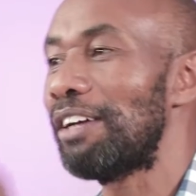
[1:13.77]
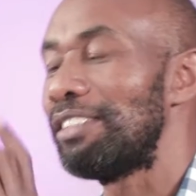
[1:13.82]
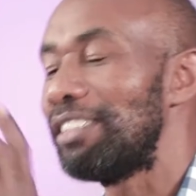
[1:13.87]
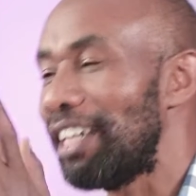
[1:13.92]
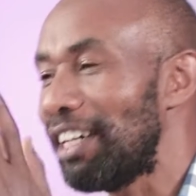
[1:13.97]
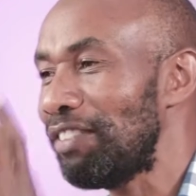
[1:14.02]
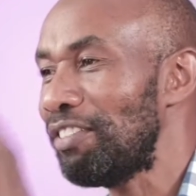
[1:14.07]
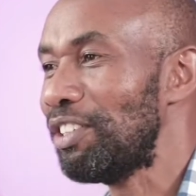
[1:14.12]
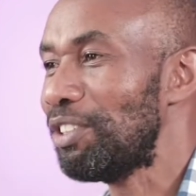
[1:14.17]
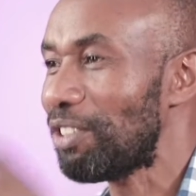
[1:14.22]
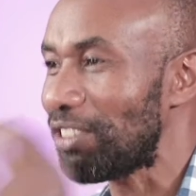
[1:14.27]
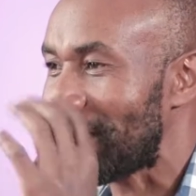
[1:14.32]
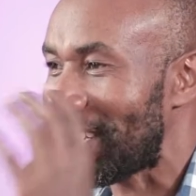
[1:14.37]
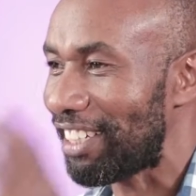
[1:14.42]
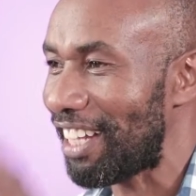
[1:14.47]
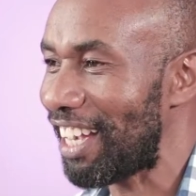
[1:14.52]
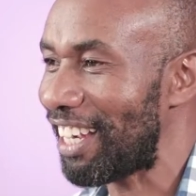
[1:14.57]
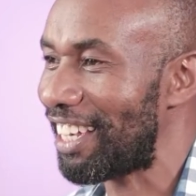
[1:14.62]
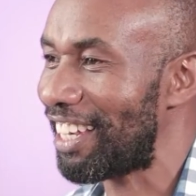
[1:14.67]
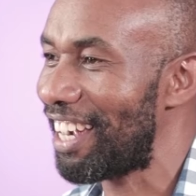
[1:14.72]
David was
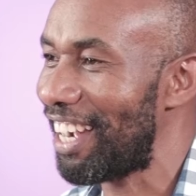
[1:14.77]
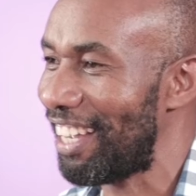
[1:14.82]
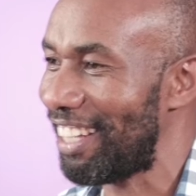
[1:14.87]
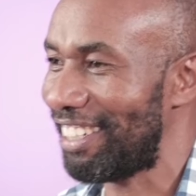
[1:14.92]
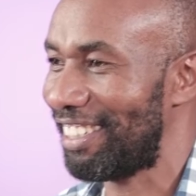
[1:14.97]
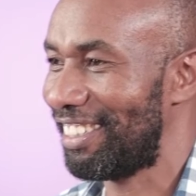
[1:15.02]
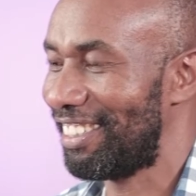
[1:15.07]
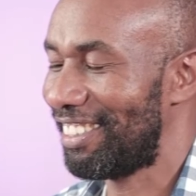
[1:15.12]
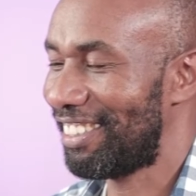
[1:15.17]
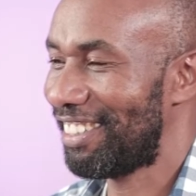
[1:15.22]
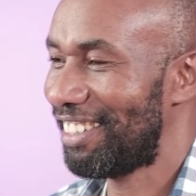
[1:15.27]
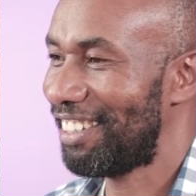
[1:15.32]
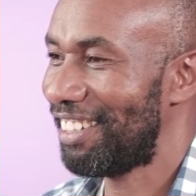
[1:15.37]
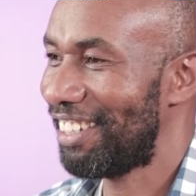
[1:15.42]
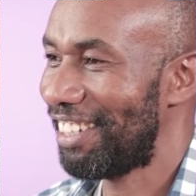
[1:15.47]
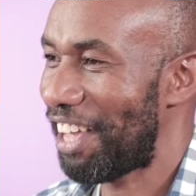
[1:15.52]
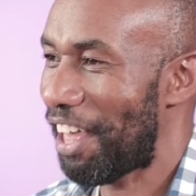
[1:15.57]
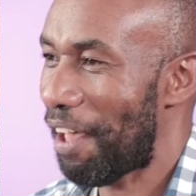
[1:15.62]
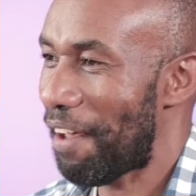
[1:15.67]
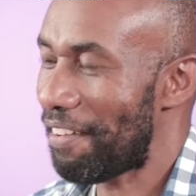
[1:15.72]
a dark guy.
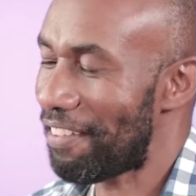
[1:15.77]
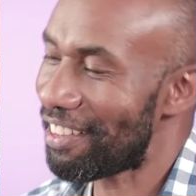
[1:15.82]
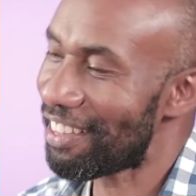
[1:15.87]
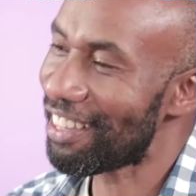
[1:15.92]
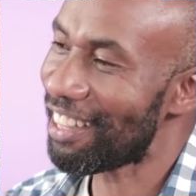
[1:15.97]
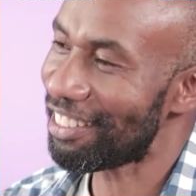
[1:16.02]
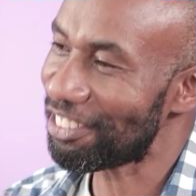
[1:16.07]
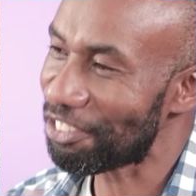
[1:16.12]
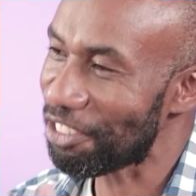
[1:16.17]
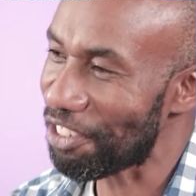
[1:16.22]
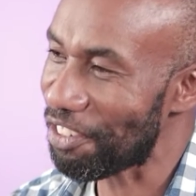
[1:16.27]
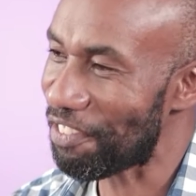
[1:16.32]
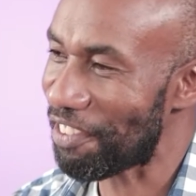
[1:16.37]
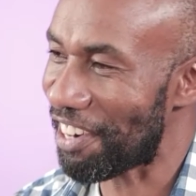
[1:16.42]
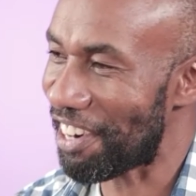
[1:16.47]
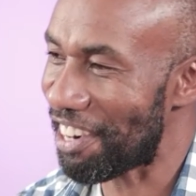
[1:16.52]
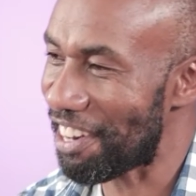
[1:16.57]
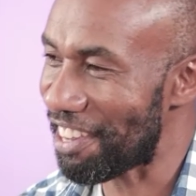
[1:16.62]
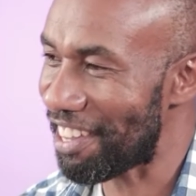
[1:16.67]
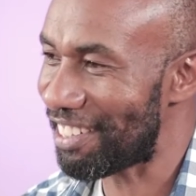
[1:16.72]
A story
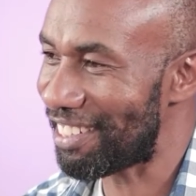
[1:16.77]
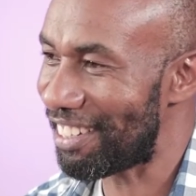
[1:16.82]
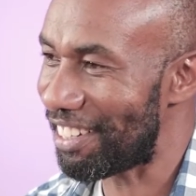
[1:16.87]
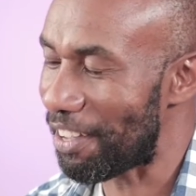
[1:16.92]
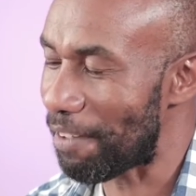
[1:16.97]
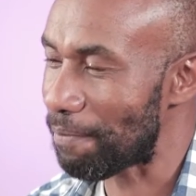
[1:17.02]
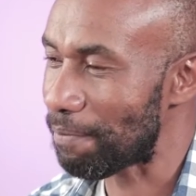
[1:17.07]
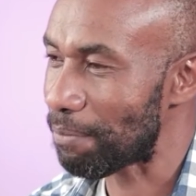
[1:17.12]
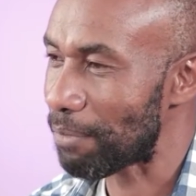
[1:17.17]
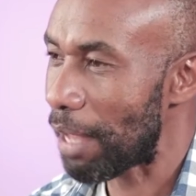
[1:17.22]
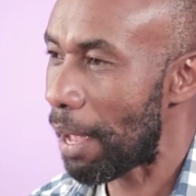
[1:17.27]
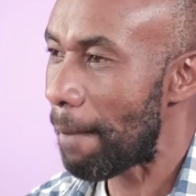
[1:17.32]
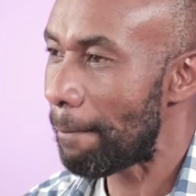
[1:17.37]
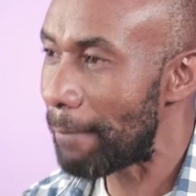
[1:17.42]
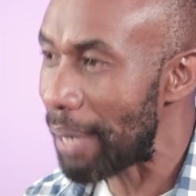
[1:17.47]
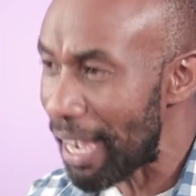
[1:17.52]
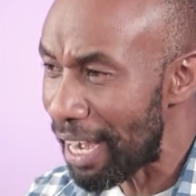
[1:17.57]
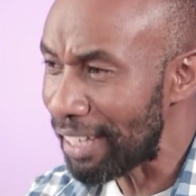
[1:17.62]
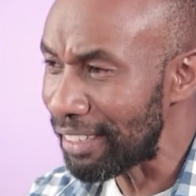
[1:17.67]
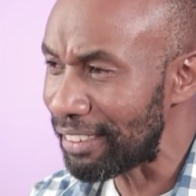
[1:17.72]
for another day.
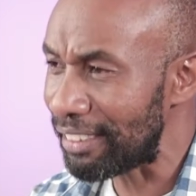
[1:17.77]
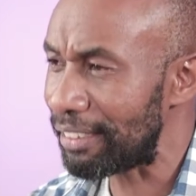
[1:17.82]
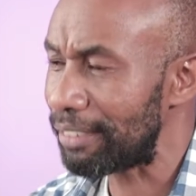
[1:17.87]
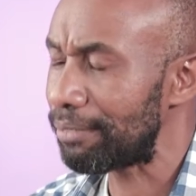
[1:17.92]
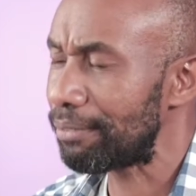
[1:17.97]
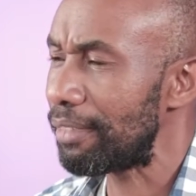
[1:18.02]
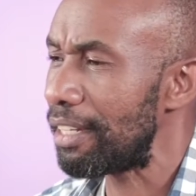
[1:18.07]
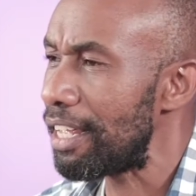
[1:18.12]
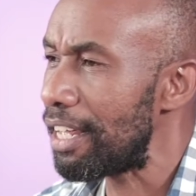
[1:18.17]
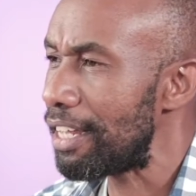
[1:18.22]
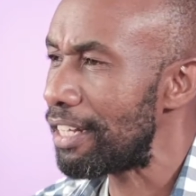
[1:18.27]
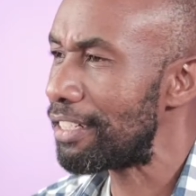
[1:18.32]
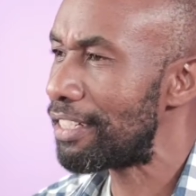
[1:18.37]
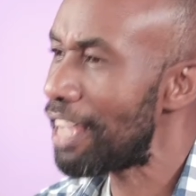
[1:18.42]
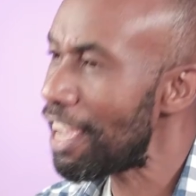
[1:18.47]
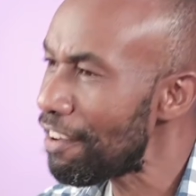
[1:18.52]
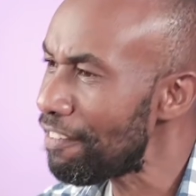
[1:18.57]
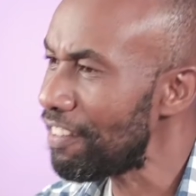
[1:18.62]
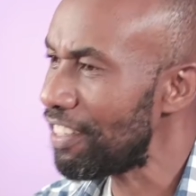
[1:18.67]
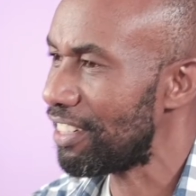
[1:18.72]
But
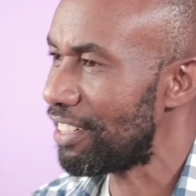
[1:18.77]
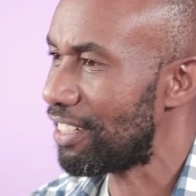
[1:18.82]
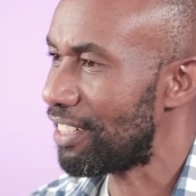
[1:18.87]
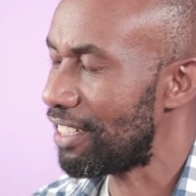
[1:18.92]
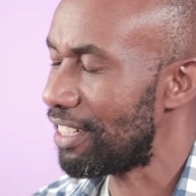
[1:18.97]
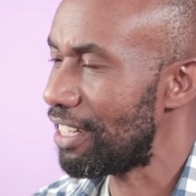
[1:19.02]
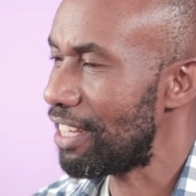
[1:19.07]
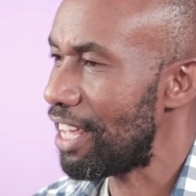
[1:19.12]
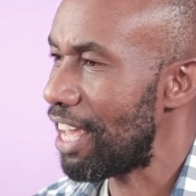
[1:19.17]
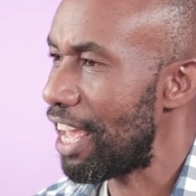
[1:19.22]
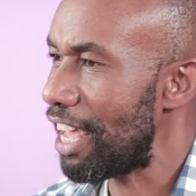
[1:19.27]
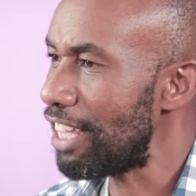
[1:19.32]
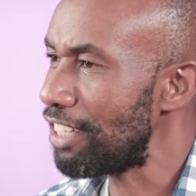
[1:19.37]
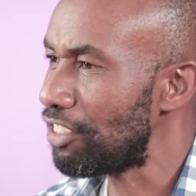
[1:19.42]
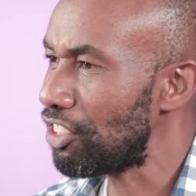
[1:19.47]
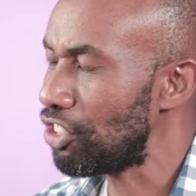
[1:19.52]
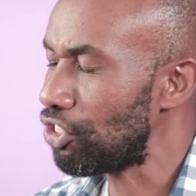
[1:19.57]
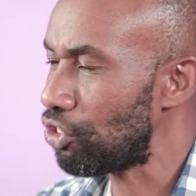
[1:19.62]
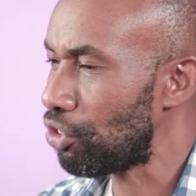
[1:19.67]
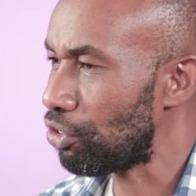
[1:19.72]
David
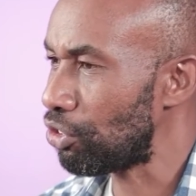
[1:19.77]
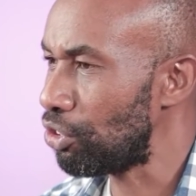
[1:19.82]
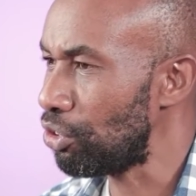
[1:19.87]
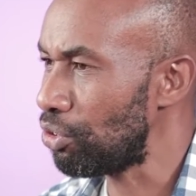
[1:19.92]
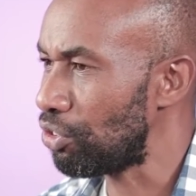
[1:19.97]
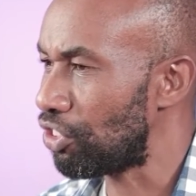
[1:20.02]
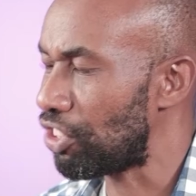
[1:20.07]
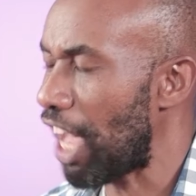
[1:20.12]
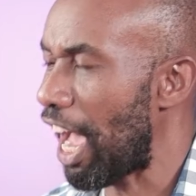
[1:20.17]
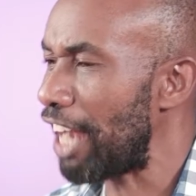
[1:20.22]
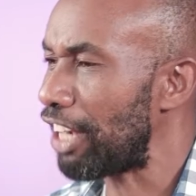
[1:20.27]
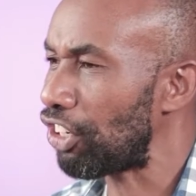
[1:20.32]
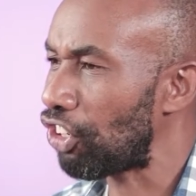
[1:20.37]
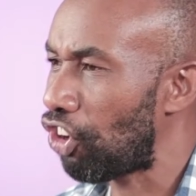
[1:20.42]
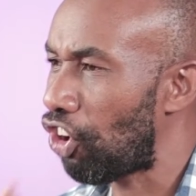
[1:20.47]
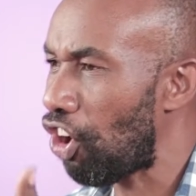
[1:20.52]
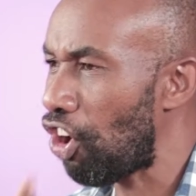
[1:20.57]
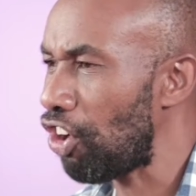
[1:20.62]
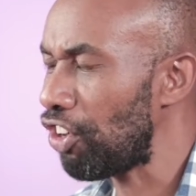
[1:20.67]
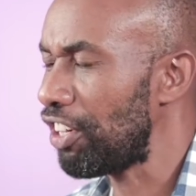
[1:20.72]
is introduced
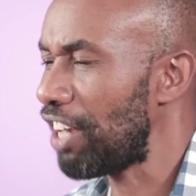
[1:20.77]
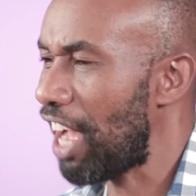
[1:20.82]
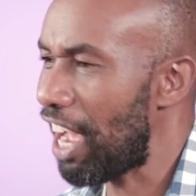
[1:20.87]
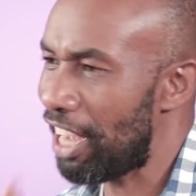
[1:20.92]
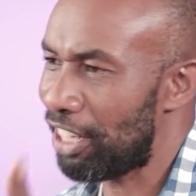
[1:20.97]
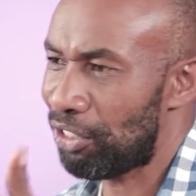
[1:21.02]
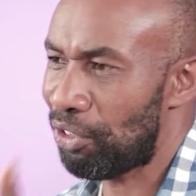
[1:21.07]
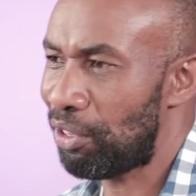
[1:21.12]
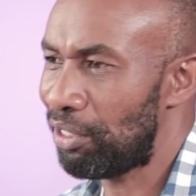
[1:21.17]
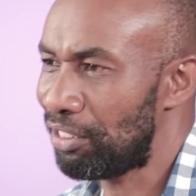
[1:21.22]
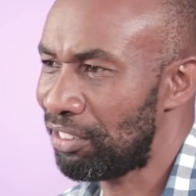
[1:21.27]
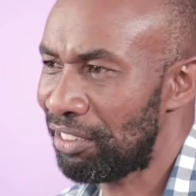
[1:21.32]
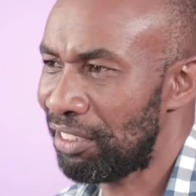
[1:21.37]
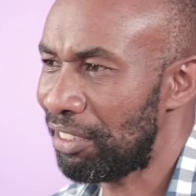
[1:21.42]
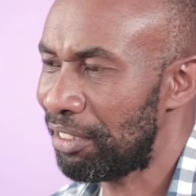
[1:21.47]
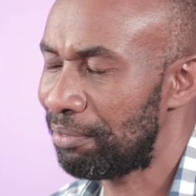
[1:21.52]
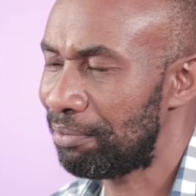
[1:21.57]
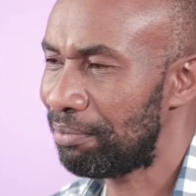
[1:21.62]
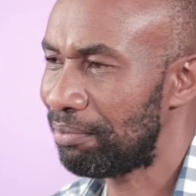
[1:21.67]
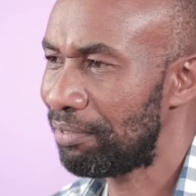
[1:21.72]
and God anoints
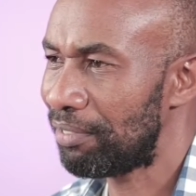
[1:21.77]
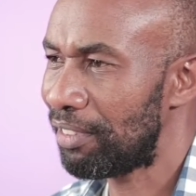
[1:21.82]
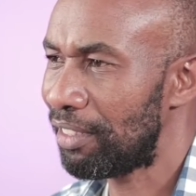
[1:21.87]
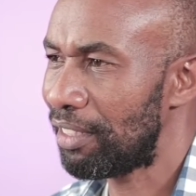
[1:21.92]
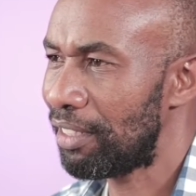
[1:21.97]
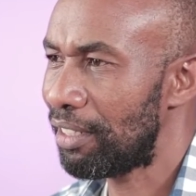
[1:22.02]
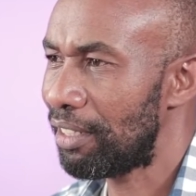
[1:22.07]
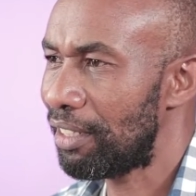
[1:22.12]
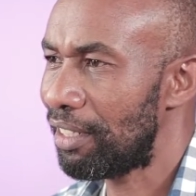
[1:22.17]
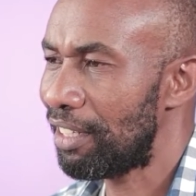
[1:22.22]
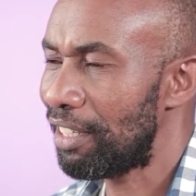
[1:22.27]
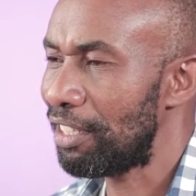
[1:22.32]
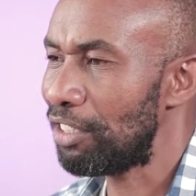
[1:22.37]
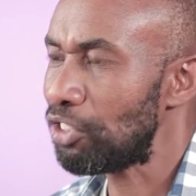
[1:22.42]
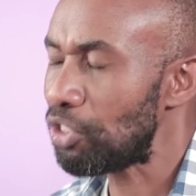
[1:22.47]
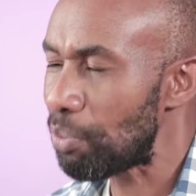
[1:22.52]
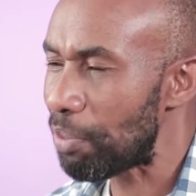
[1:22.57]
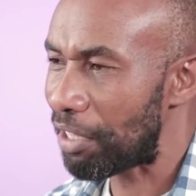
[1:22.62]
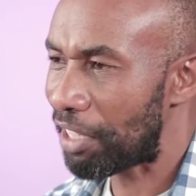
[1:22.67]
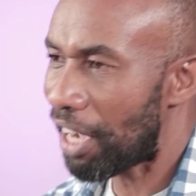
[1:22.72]
him
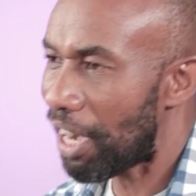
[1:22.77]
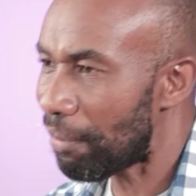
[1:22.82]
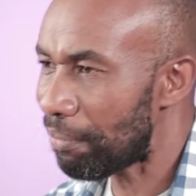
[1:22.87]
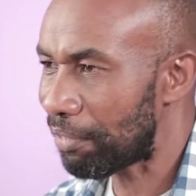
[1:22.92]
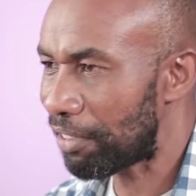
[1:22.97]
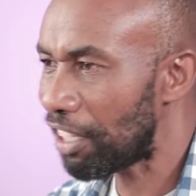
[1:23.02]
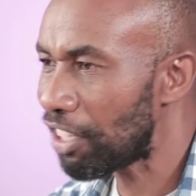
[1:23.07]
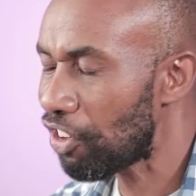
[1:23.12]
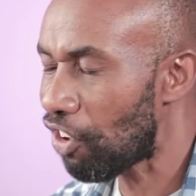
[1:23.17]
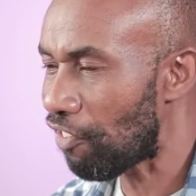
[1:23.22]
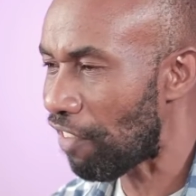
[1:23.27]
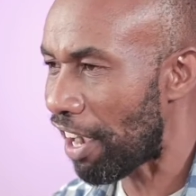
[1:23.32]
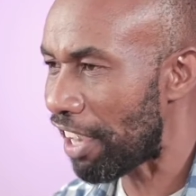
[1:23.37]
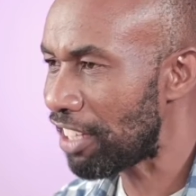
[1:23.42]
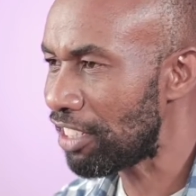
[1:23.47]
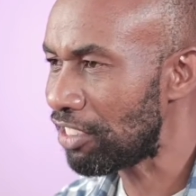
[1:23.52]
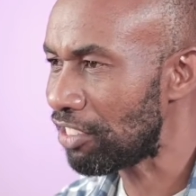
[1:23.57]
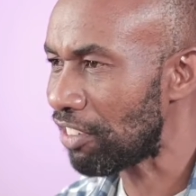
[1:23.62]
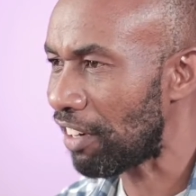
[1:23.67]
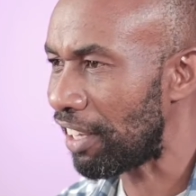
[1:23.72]
to become king
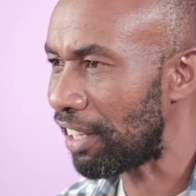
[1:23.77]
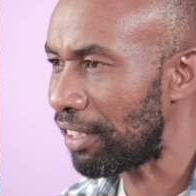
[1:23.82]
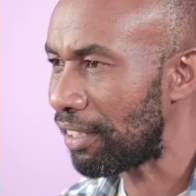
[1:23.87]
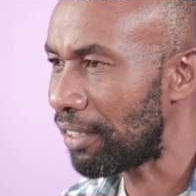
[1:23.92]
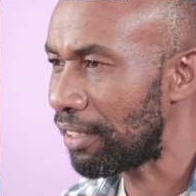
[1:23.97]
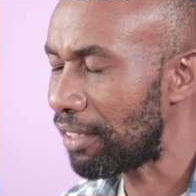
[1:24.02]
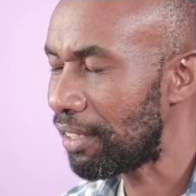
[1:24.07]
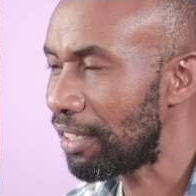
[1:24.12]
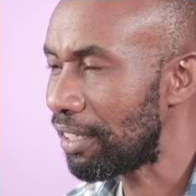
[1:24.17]
of Israel